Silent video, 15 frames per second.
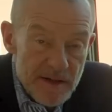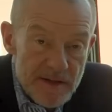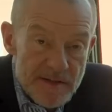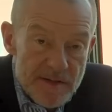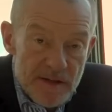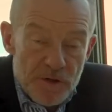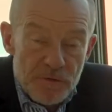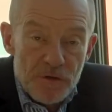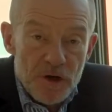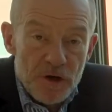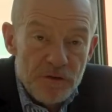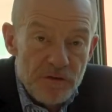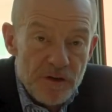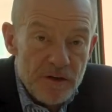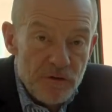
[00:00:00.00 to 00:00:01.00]
Linz, Head of
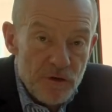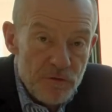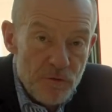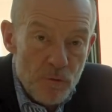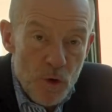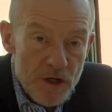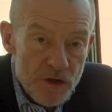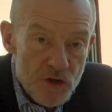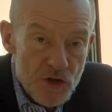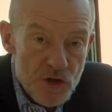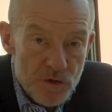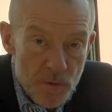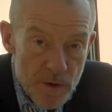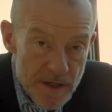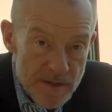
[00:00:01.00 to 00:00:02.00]
Content of
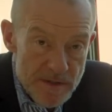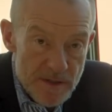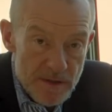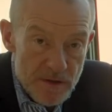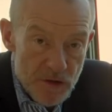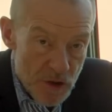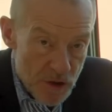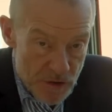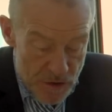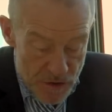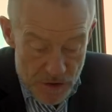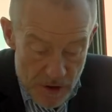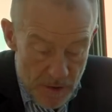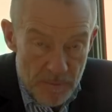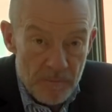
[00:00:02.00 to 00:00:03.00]

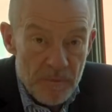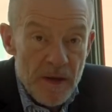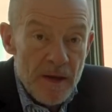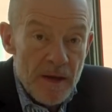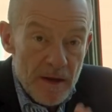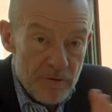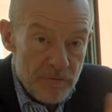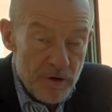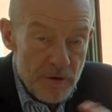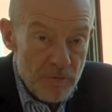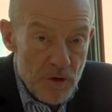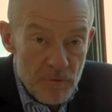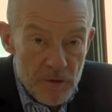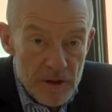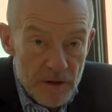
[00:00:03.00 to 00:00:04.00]
WatchAdvisor.com. A very
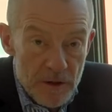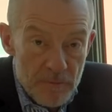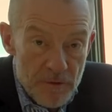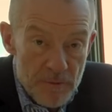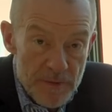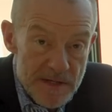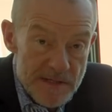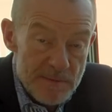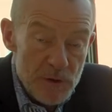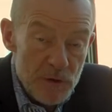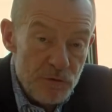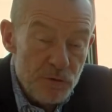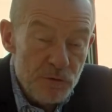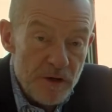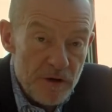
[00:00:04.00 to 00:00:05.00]
warm welcome from
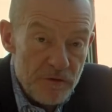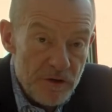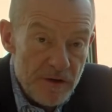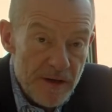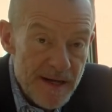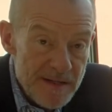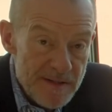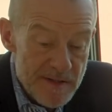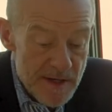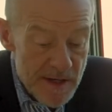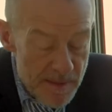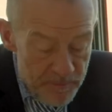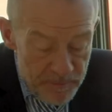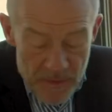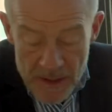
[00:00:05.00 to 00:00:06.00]
Baselworld
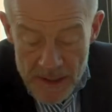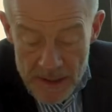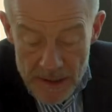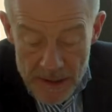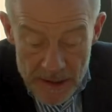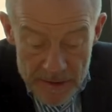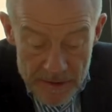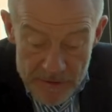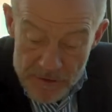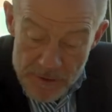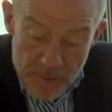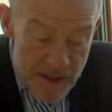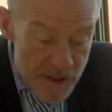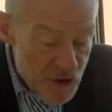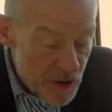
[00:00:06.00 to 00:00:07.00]
2019 and it's a
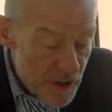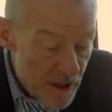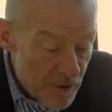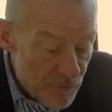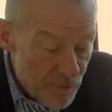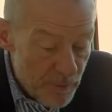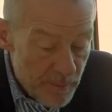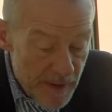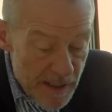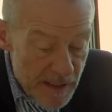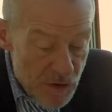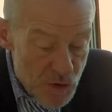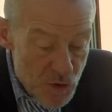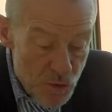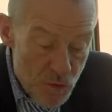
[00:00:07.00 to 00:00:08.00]
pleasure now for me
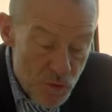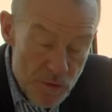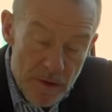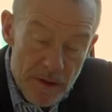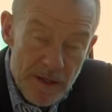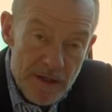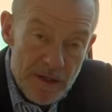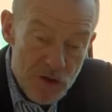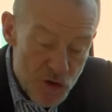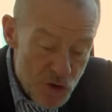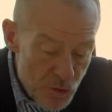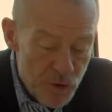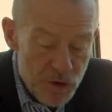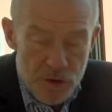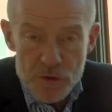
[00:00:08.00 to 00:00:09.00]
to
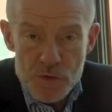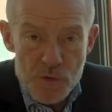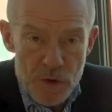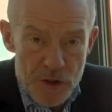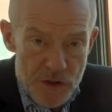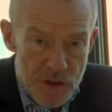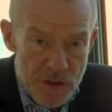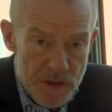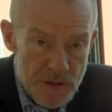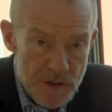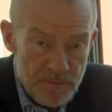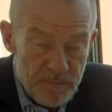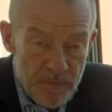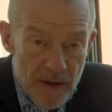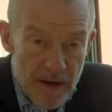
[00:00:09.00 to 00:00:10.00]
show you those watches.
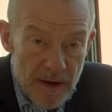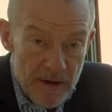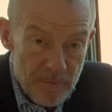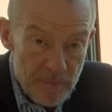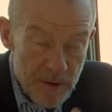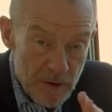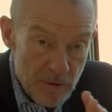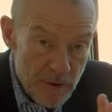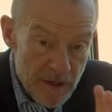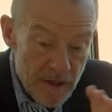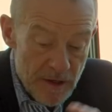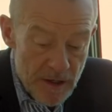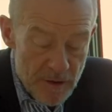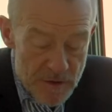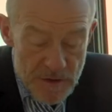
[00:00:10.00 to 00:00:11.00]
I've been already
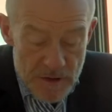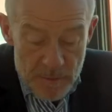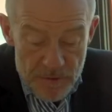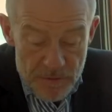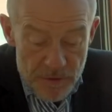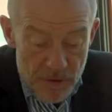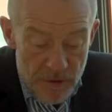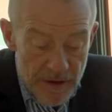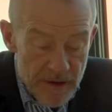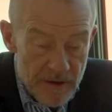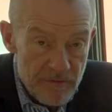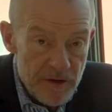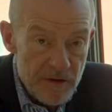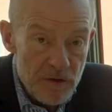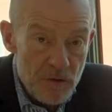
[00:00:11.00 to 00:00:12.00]
announcing before in a
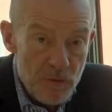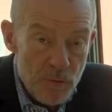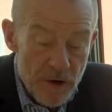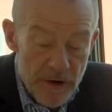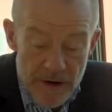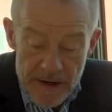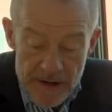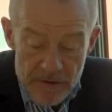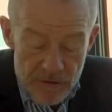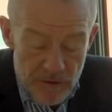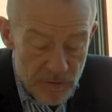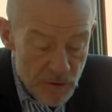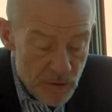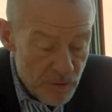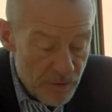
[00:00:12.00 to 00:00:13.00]
video where I
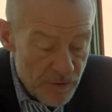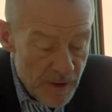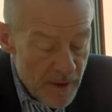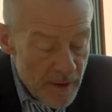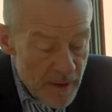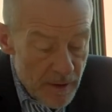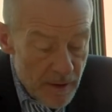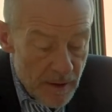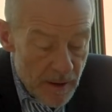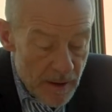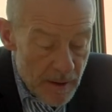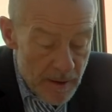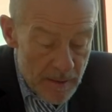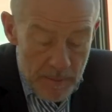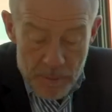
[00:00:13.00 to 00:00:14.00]
interviewed
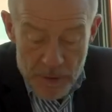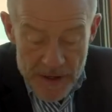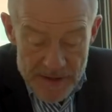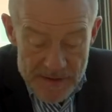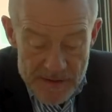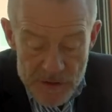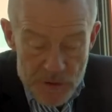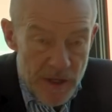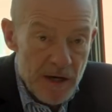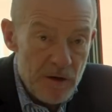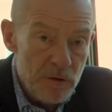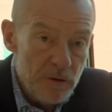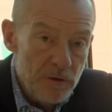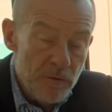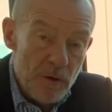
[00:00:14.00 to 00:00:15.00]
uh, Brad
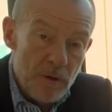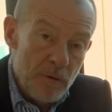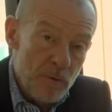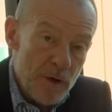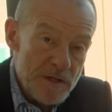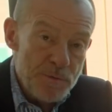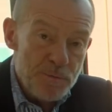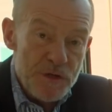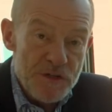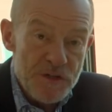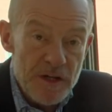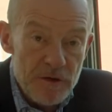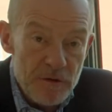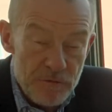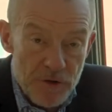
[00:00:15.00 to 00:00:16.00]
Trenkle, Vice
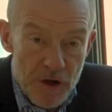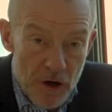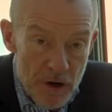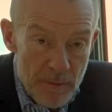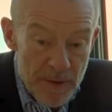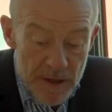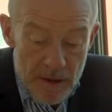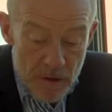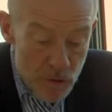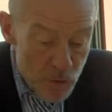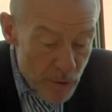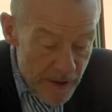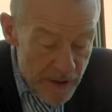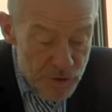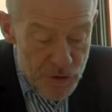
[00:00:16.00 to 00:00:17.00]
President of Garmin,
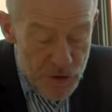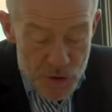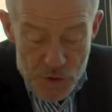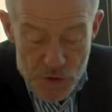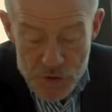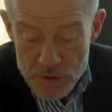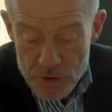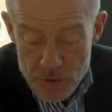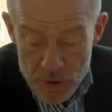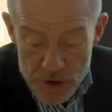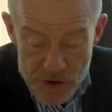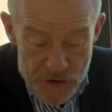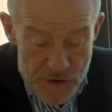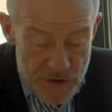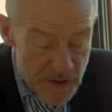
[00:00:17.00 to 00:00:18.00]
who introduced you the
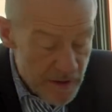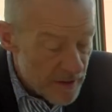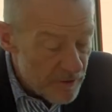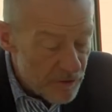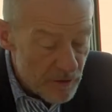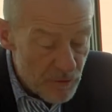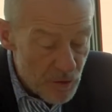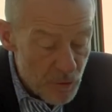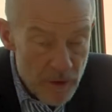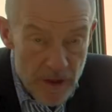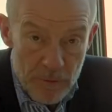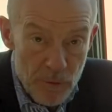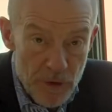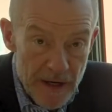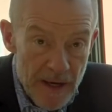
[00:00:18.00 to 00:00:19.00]
watches in an interview
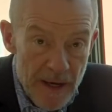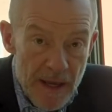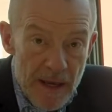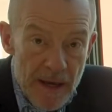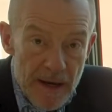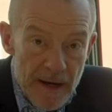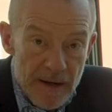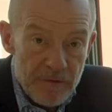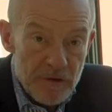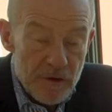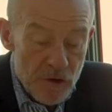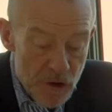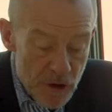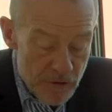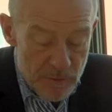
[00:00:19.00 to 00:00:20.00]
and we
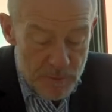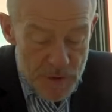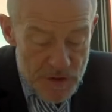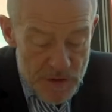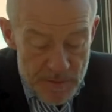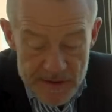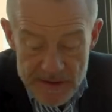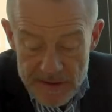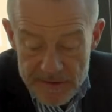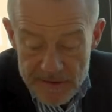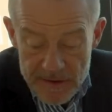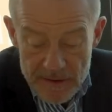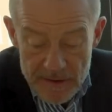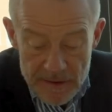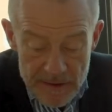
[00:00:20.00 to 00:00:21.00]
had not the
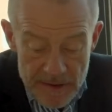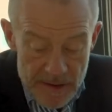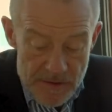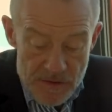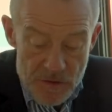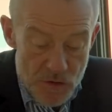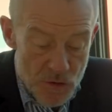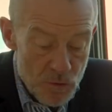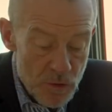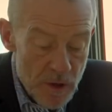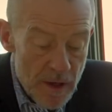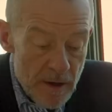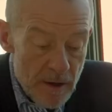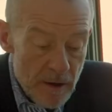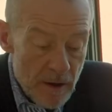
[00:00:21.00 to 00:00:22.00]
possibility yet to
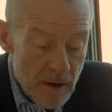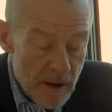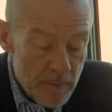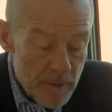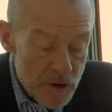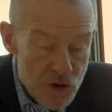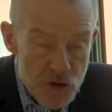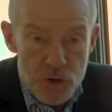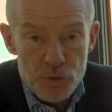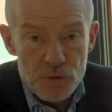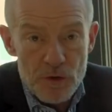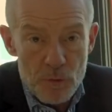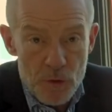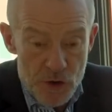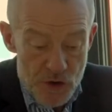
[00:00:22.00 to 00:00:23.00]
um, shoot
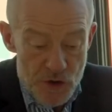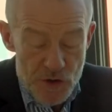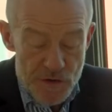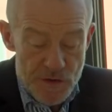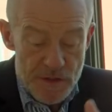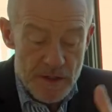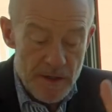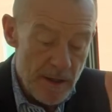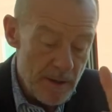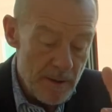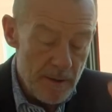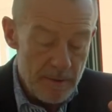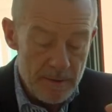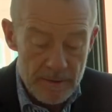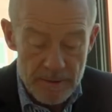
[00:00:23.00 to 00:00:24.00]
the watches
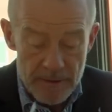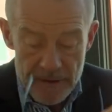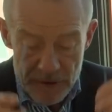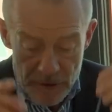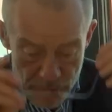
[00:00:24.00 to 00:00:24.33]
uh, uh, in